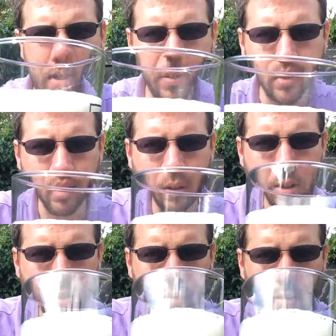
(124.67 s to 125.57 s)
around the
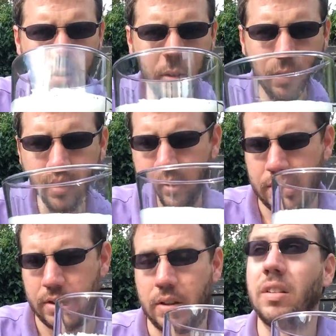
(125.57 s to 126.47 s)
side.
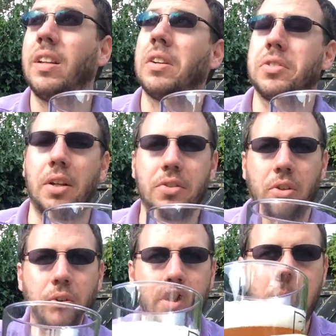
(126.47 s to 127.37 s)
Now the sun's
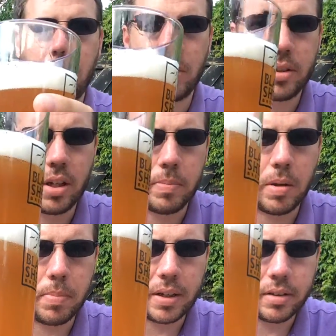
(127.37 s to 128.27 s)
gone in, you probably see it a
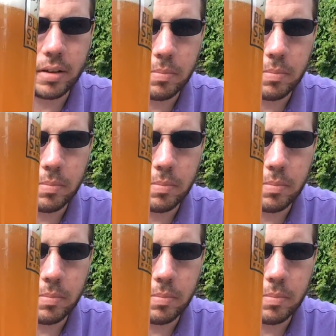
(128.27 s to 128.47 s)
bit better,